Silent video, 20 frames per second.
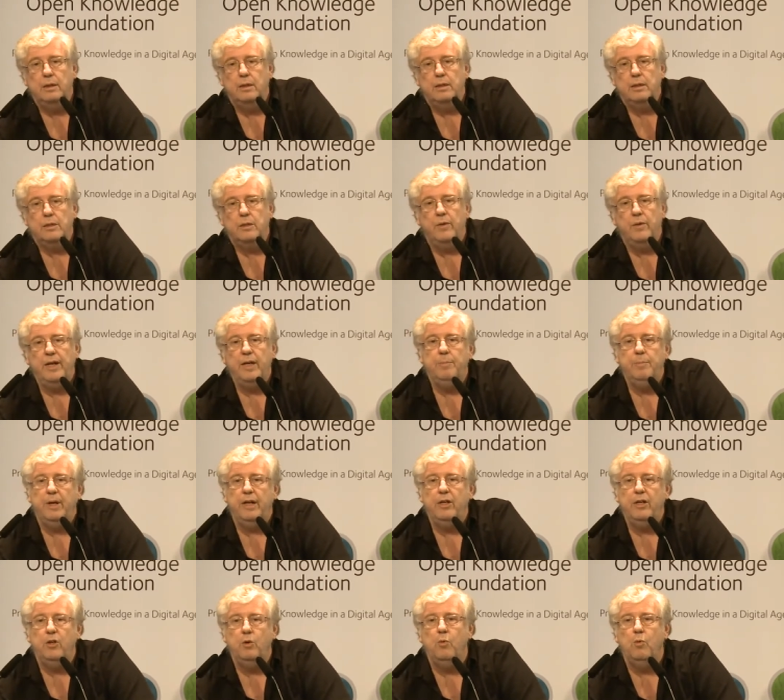So
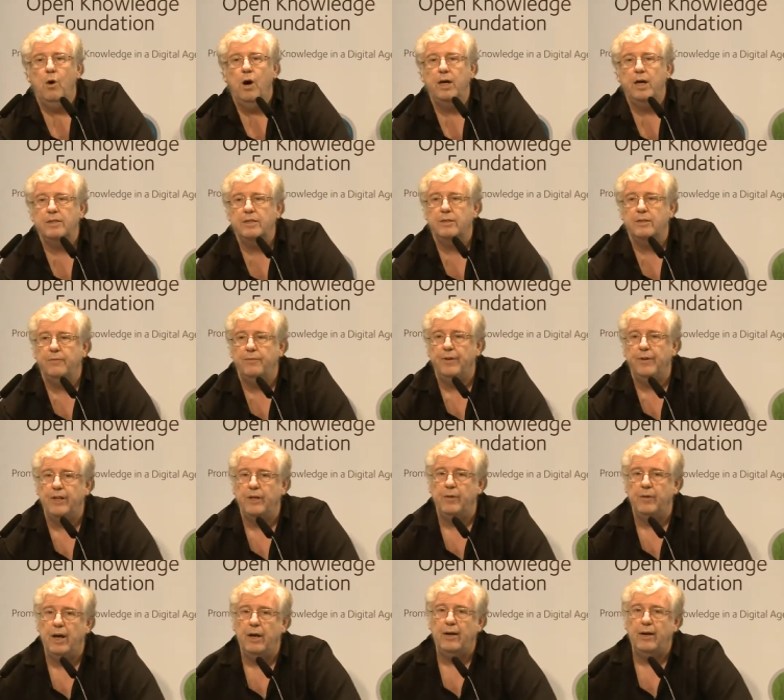anybody who wants to
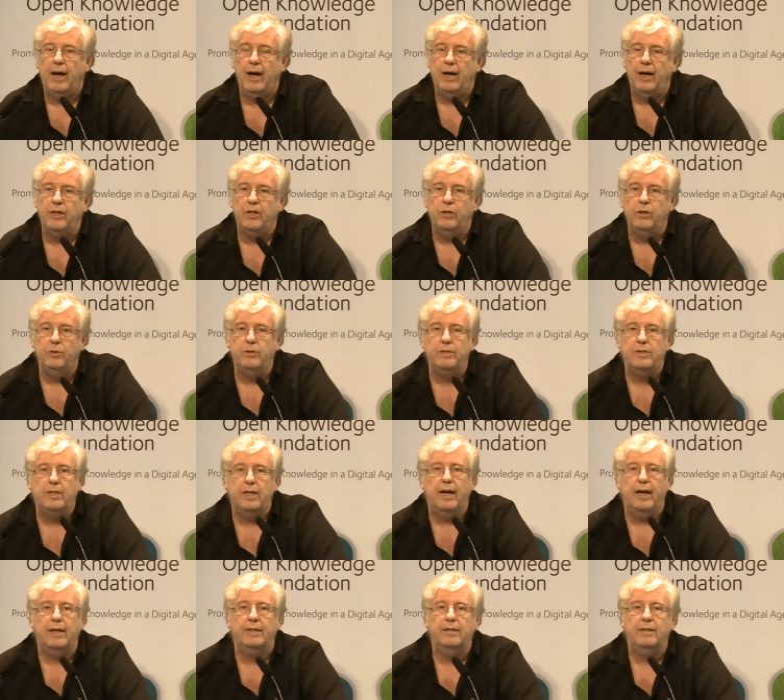figure out how to use
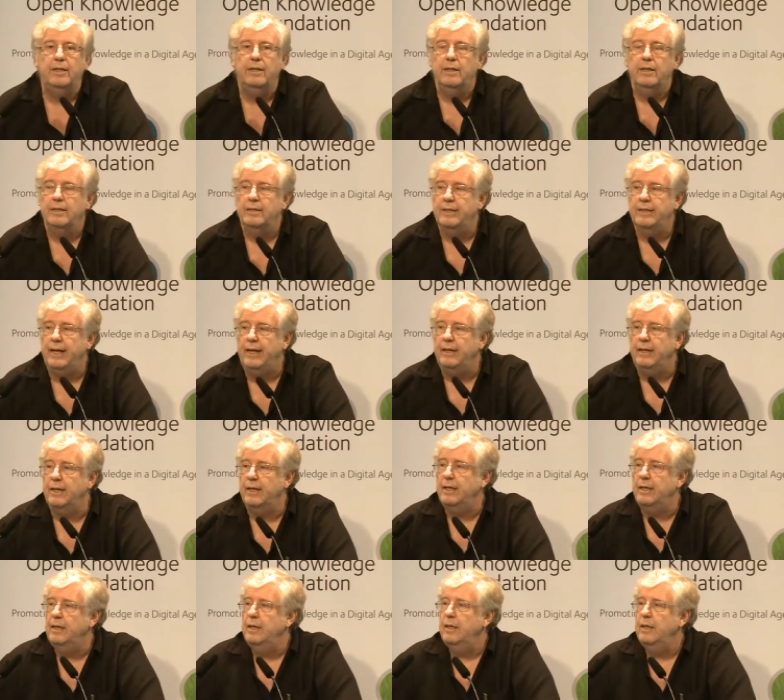that
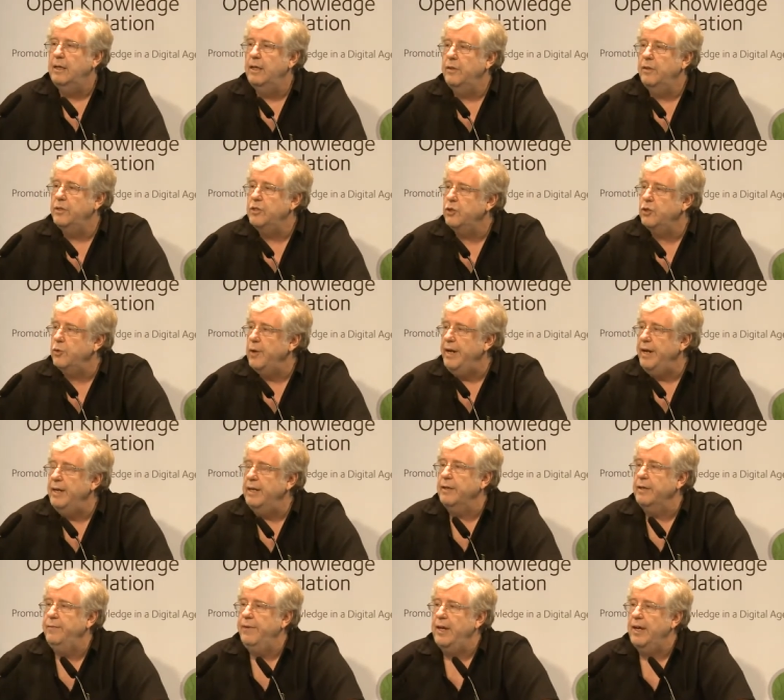data, there's
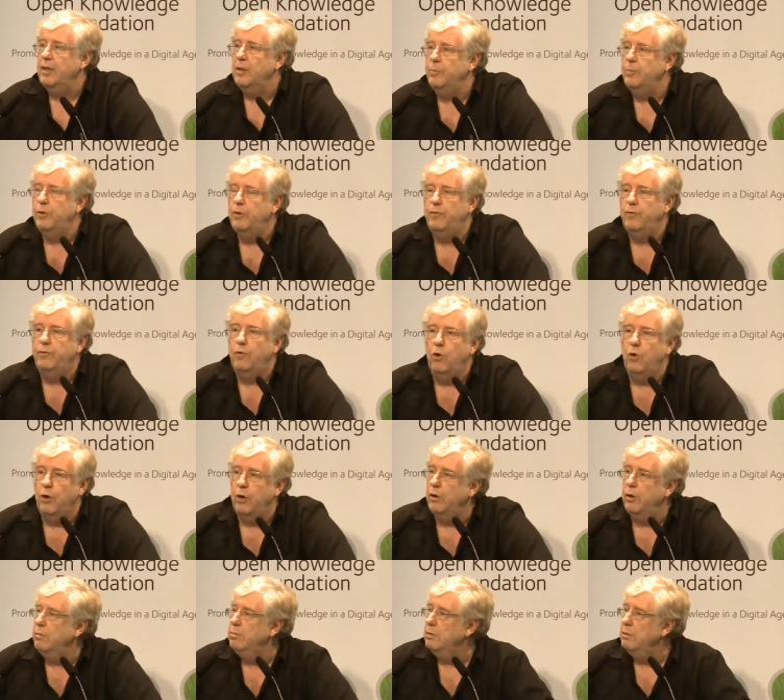training available
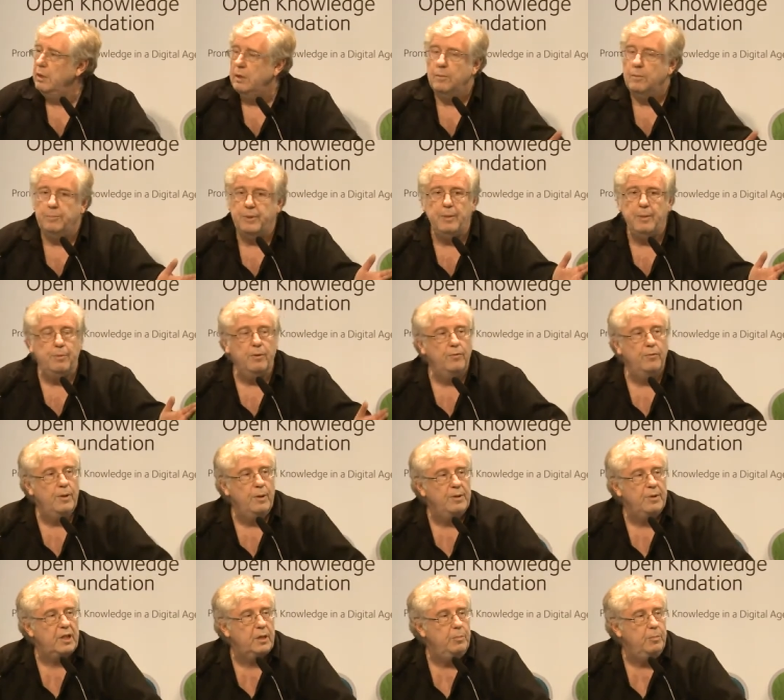for people
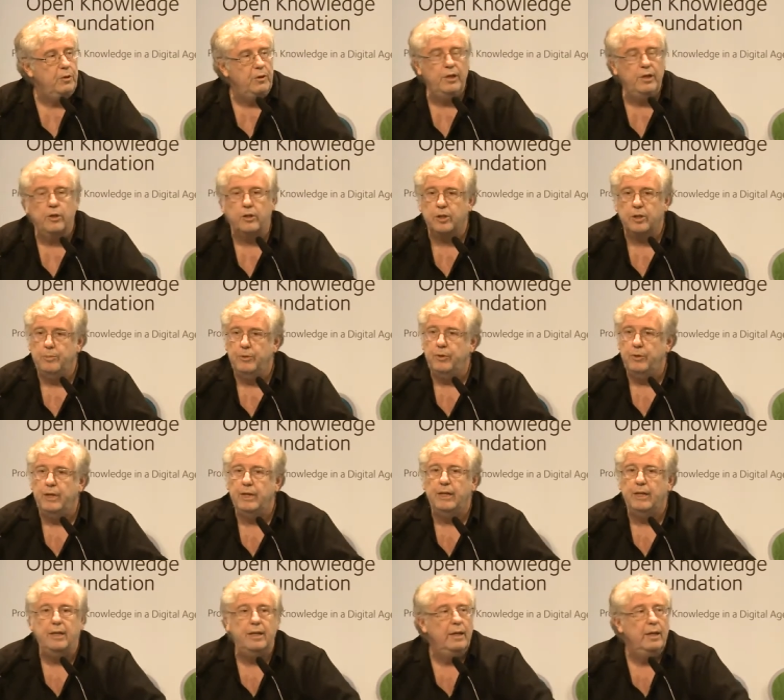from the community or
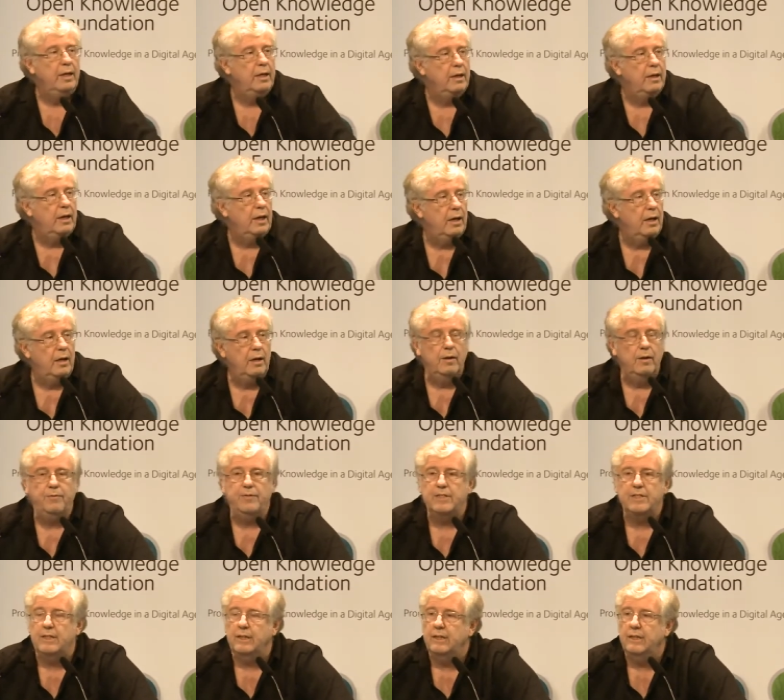community
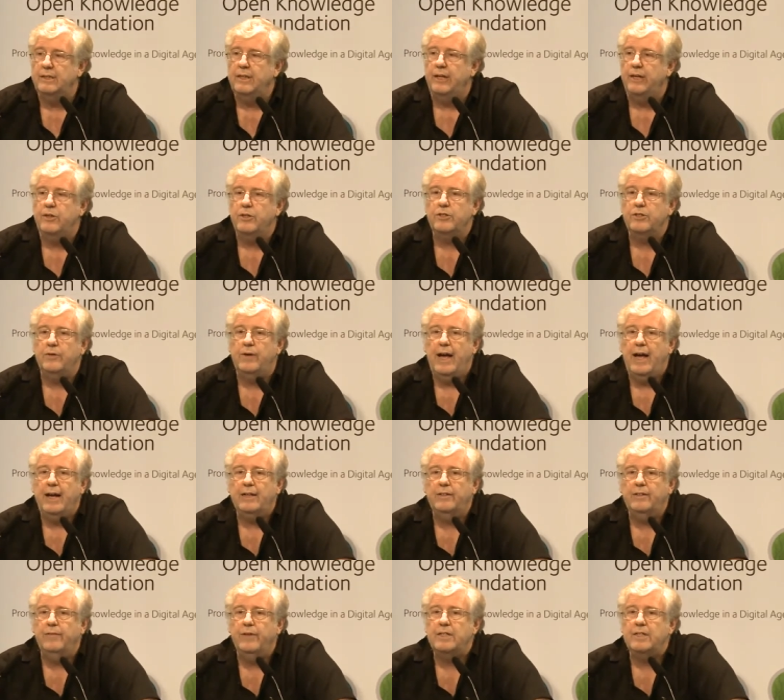facilitators or
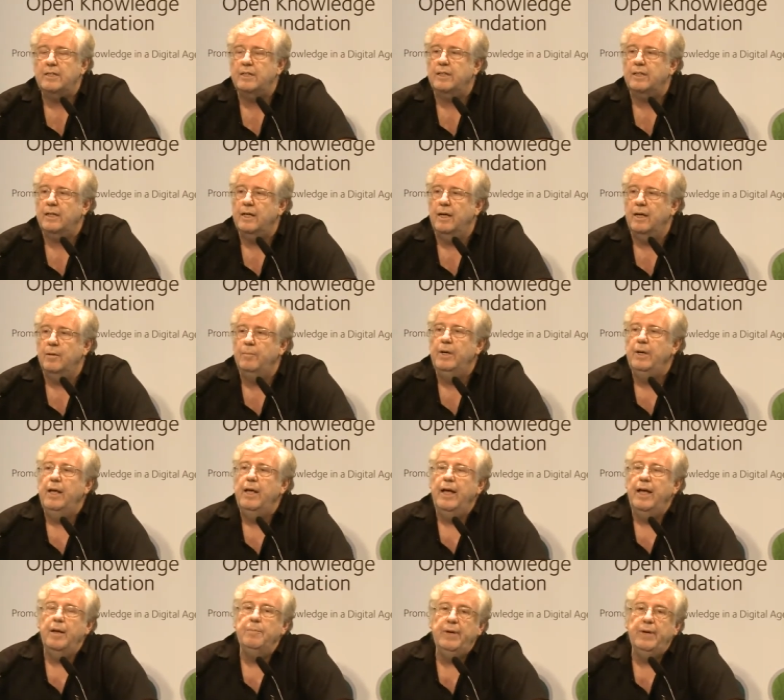activists to come
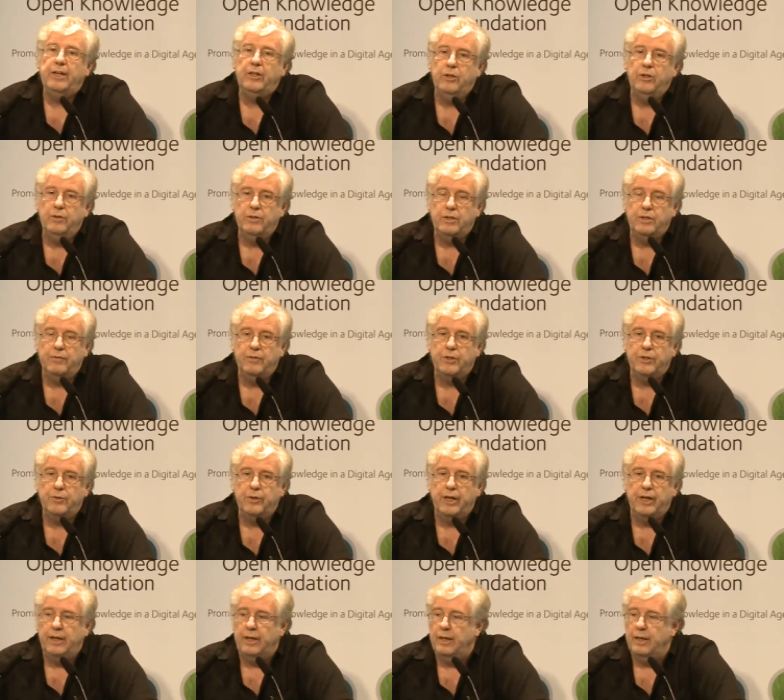and make use of the
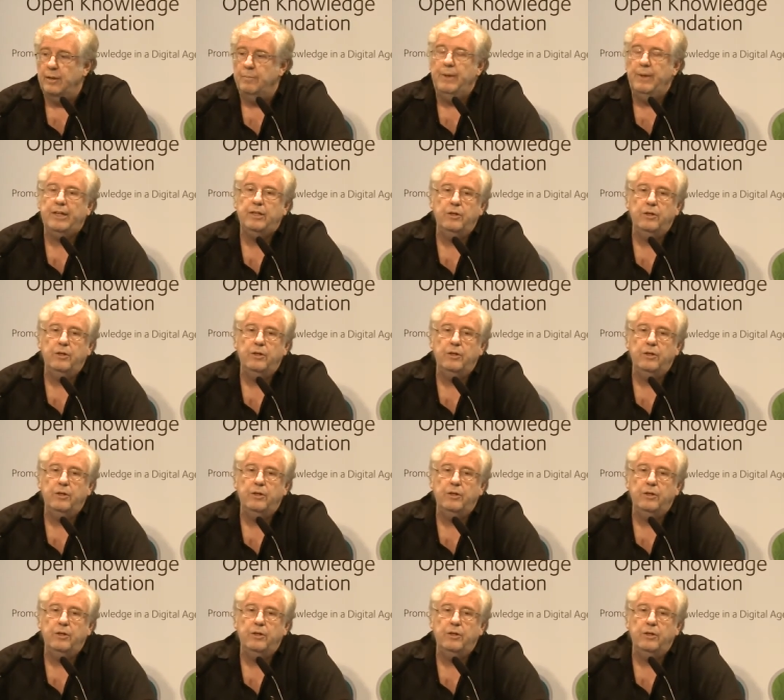training and